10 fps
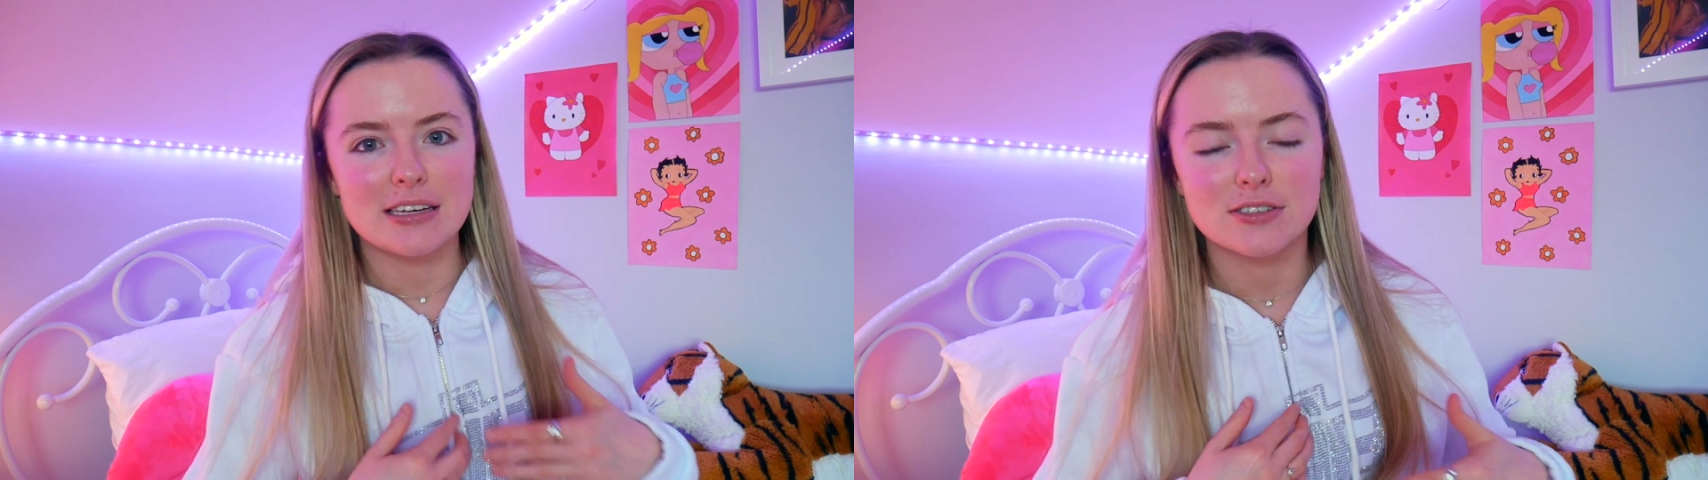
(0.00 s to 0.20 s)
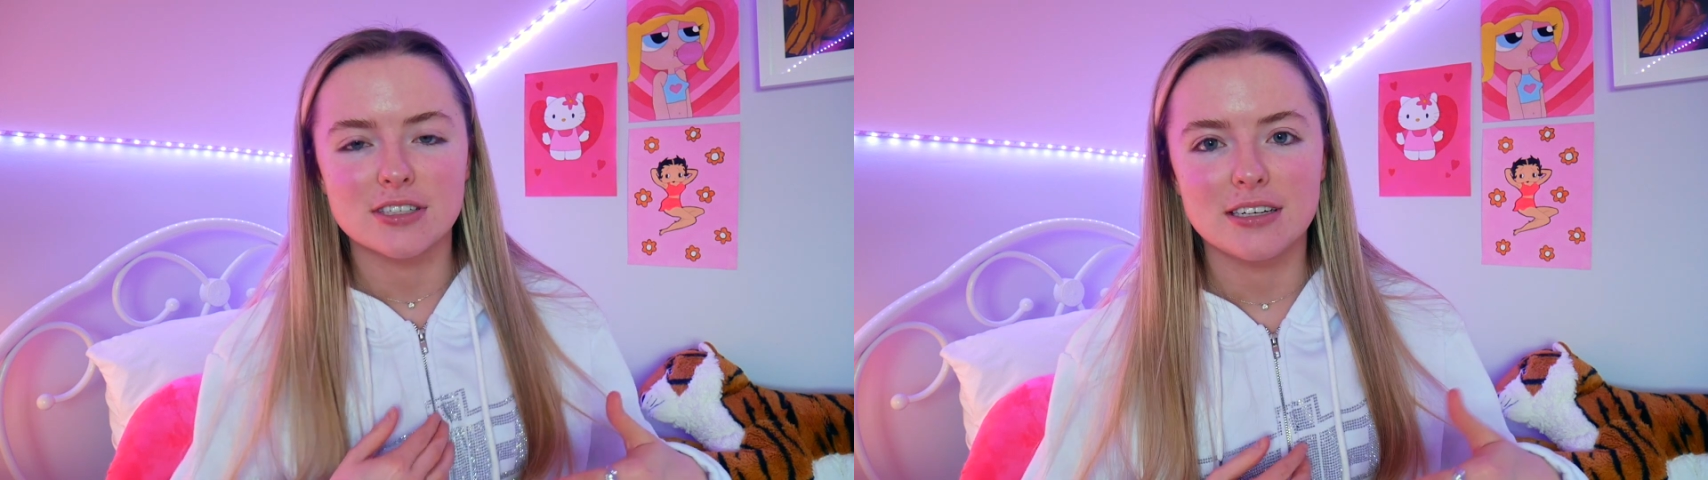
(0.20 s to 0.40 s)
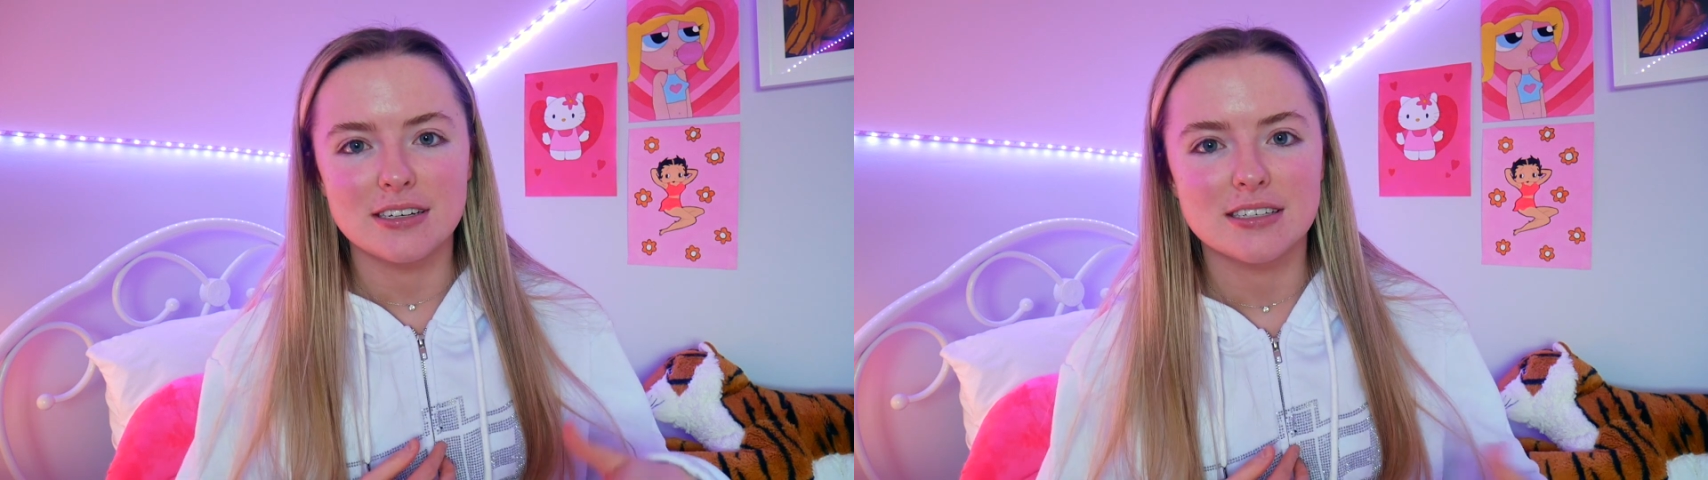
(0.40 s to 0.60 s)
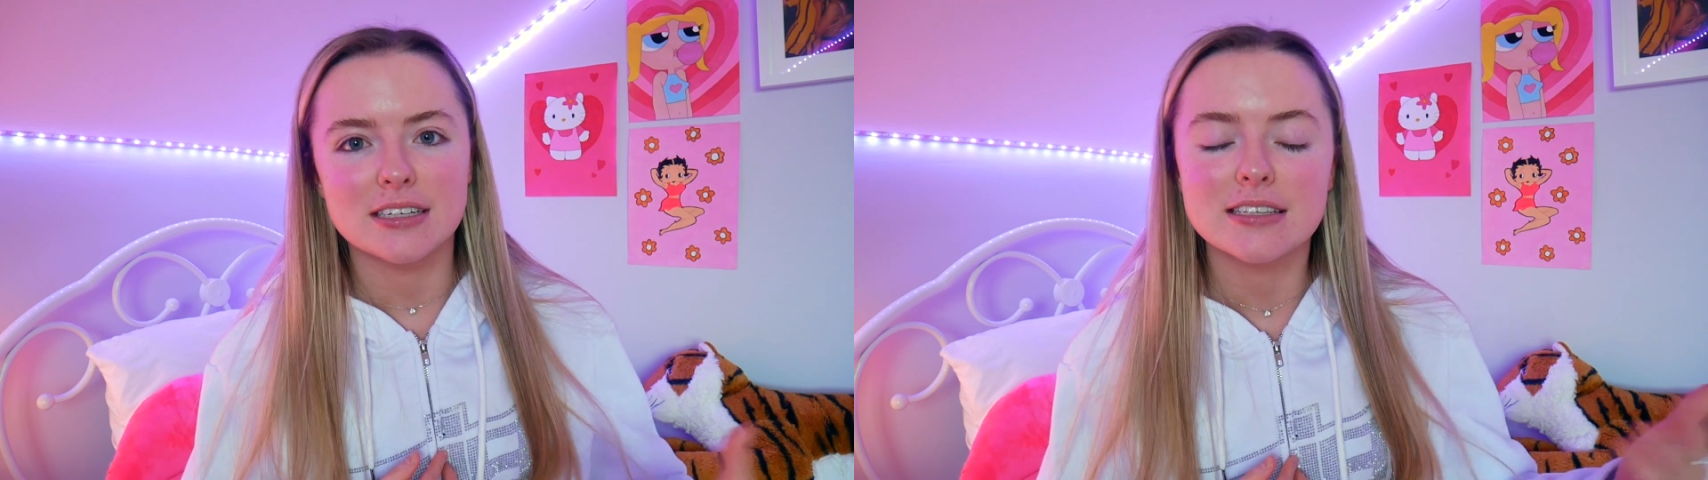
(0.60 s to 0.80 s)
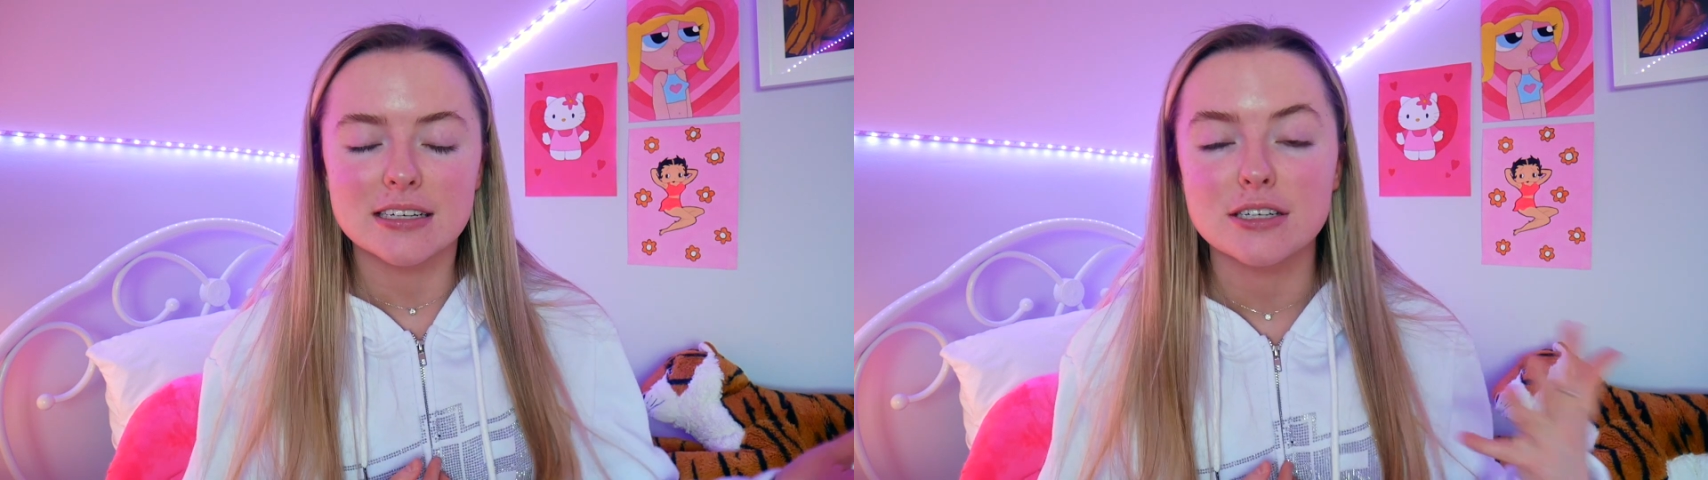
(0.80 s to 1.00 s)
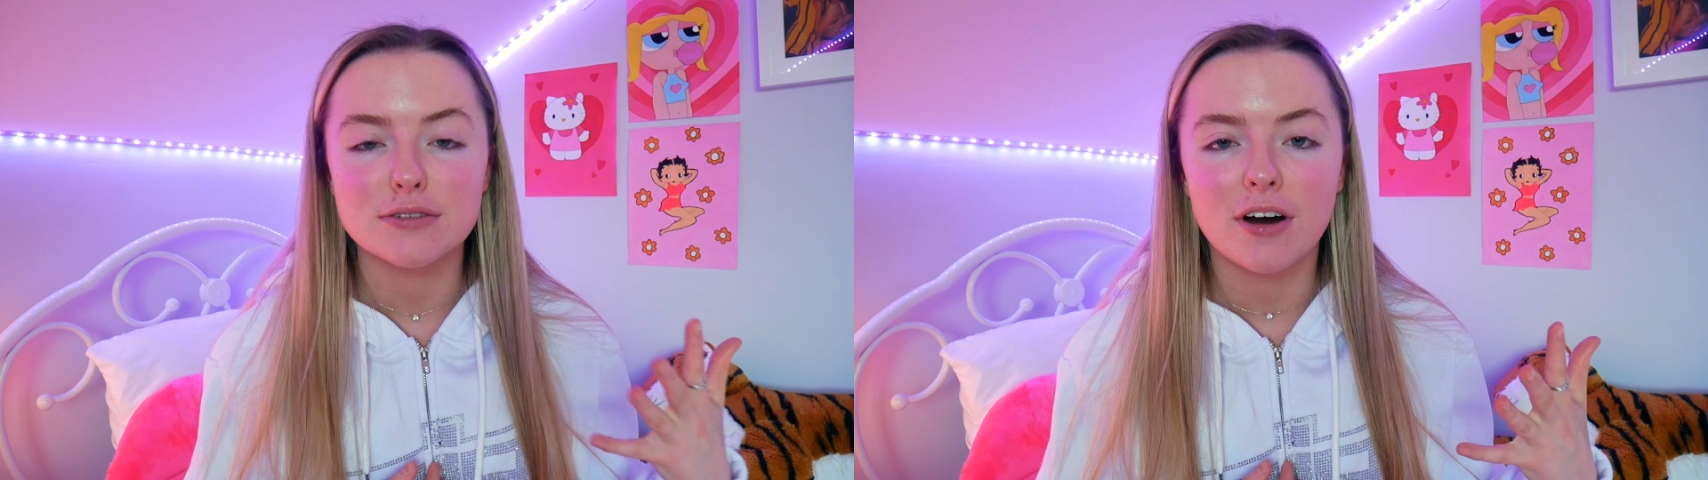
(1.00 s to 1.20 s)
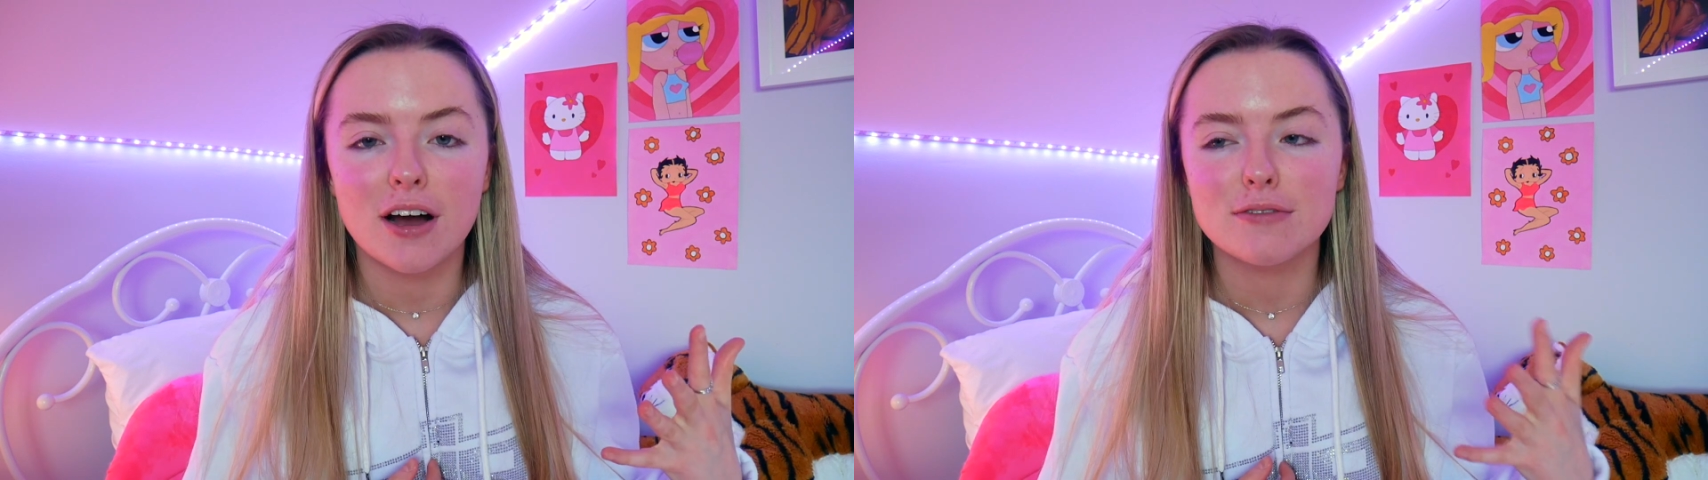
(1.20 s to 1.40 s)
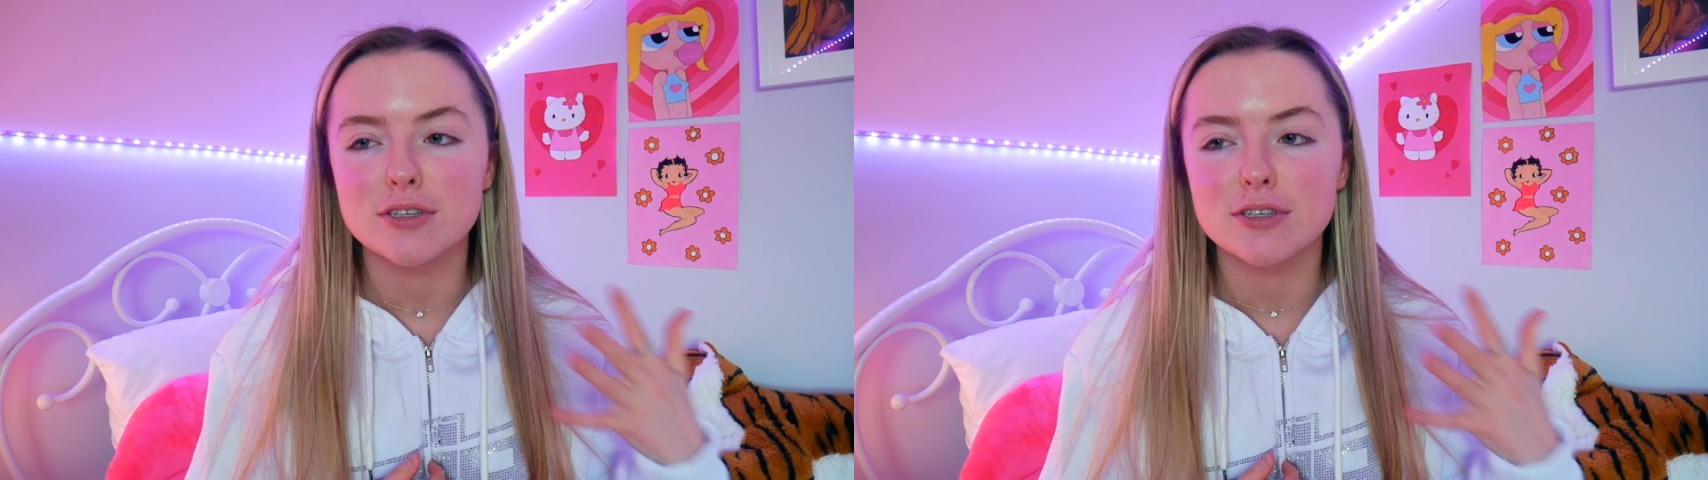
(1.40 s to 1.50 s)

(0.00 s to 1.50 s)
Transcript: succeeded is to get 65,